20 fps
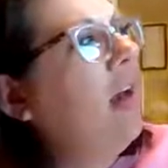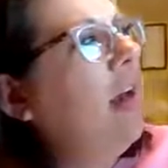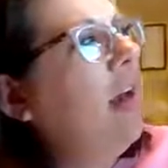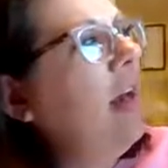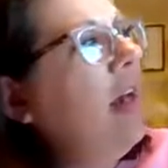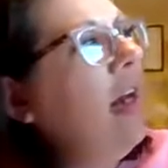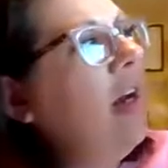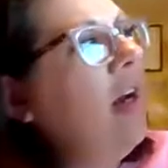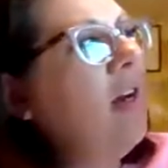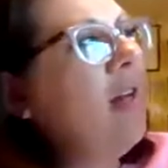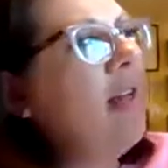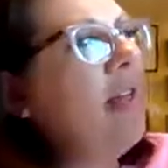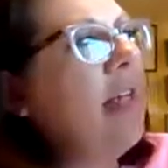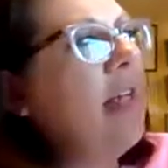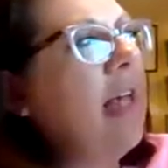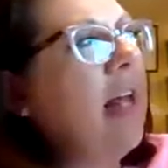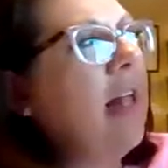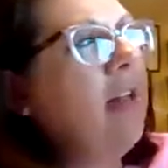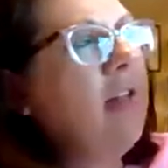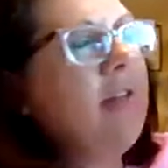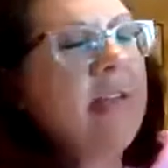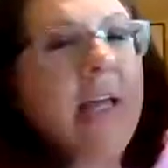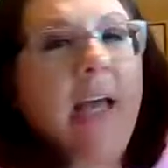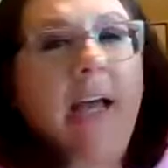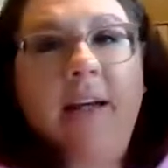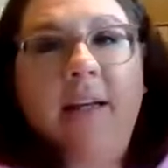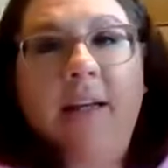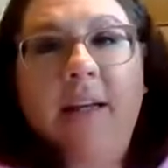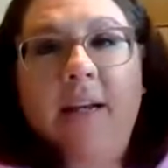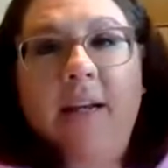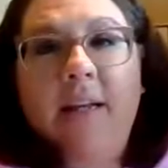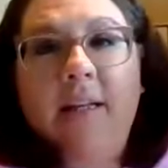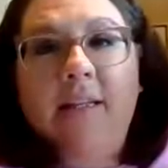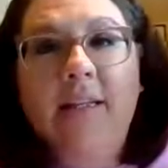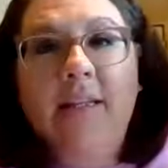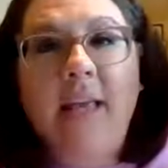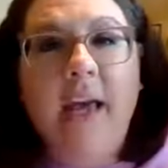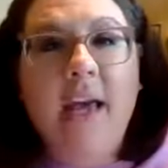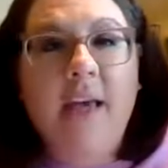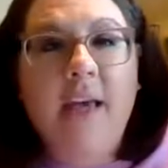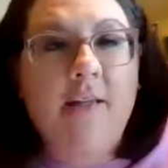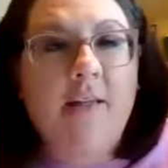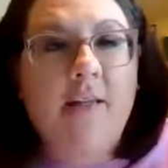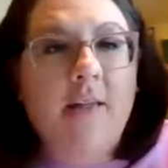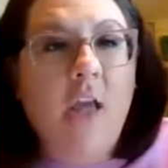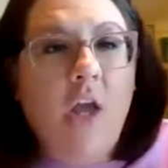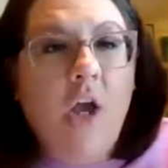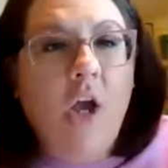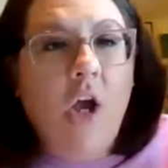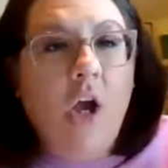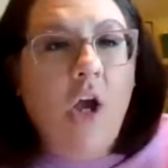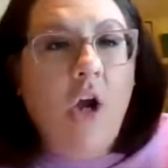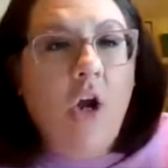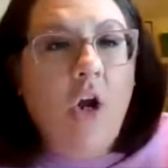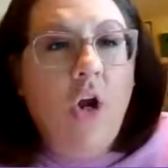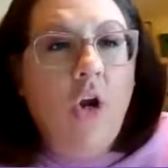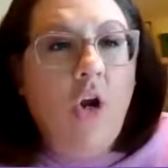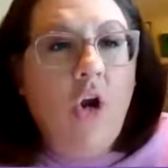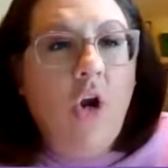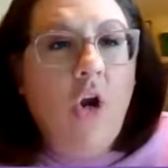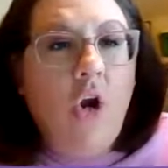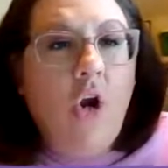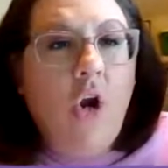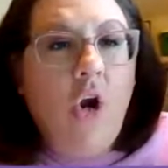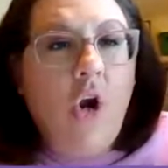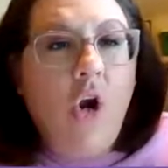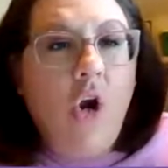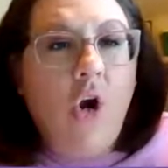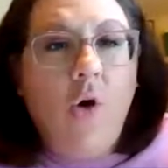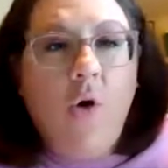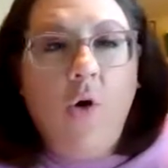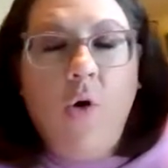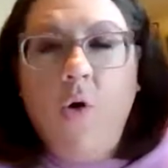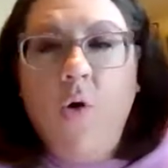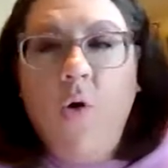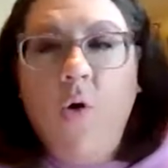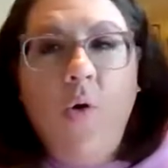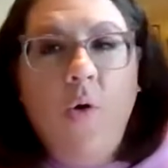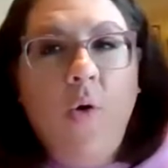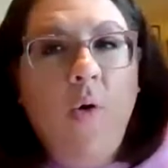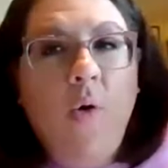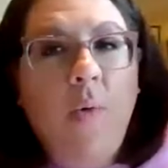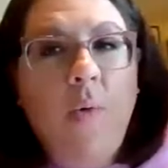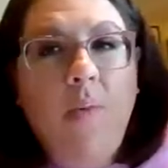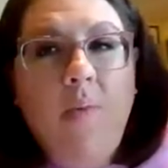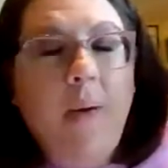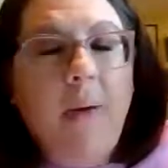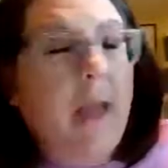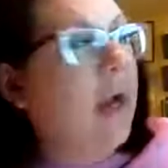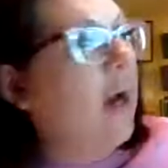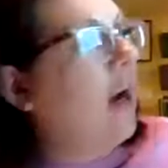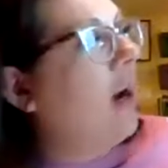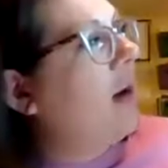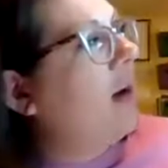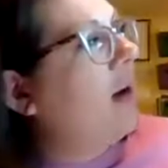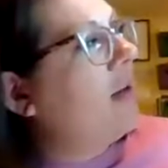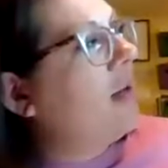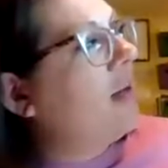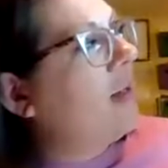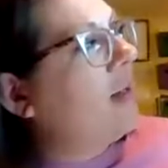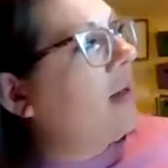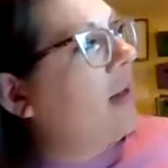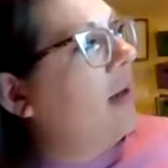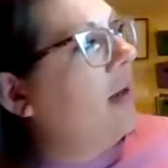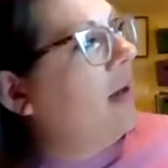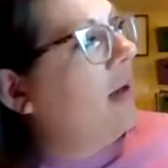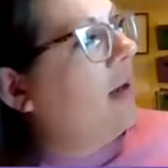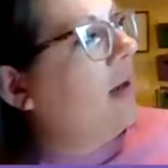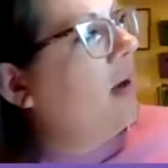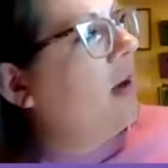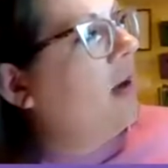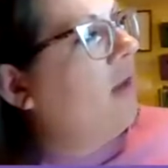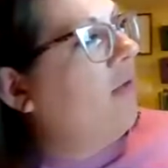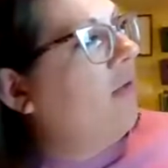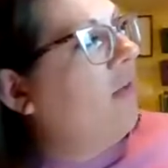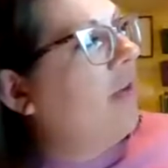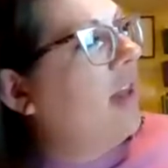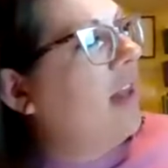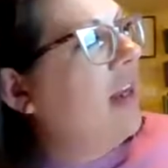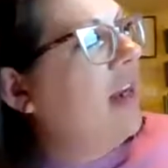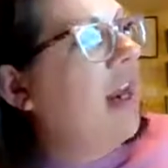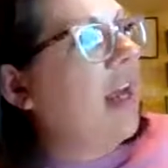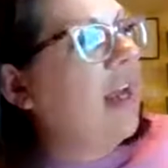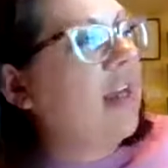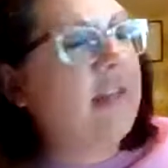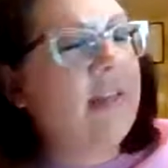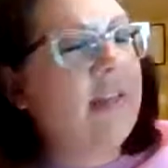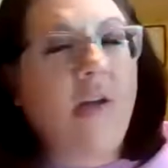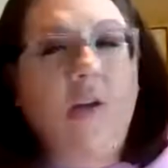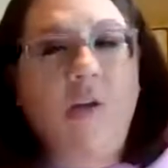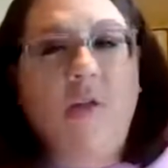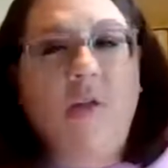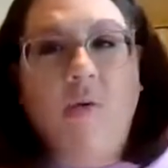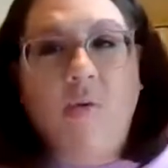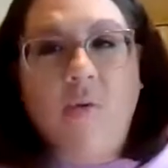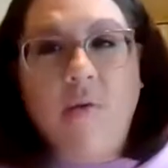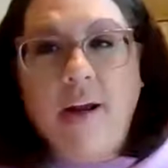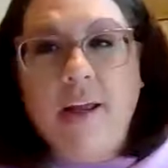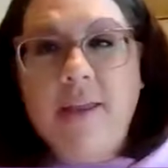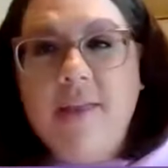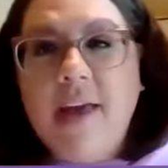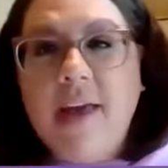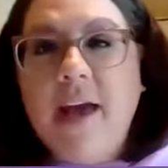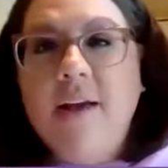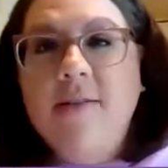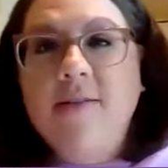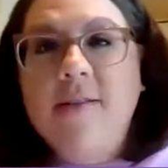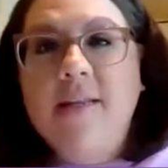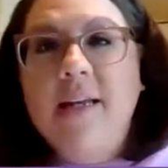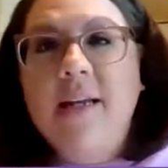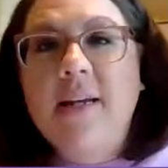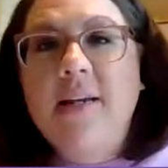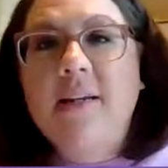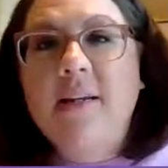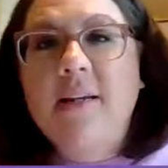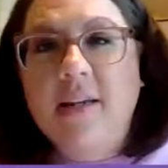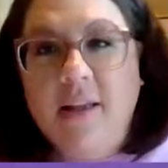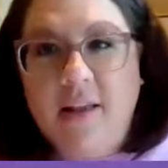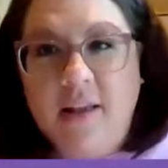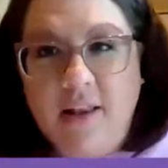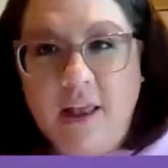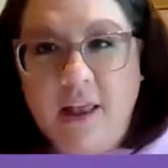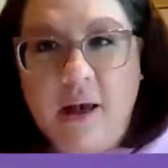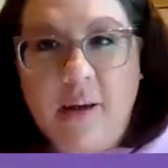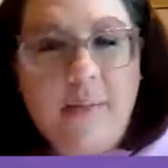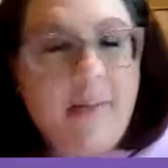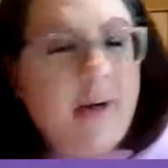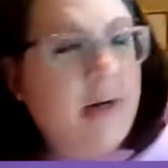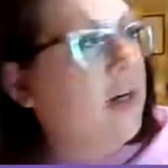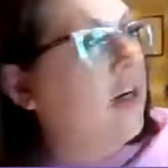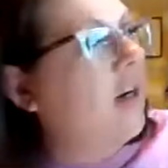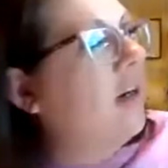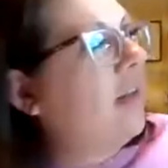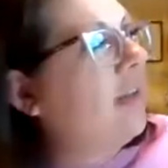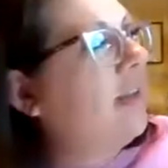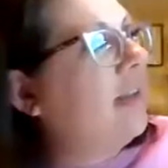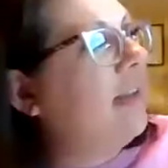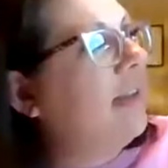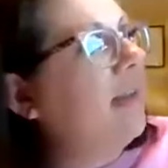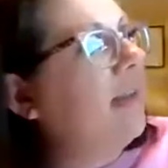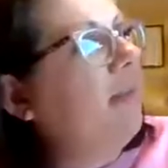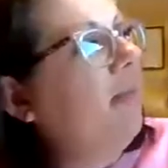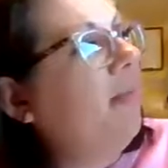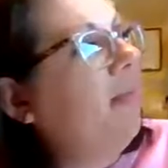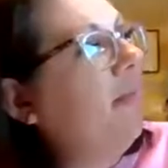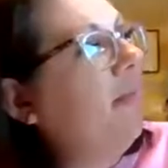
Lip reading: And here's a yellow sign, and it says, no bears for the next 3,000 kilometers.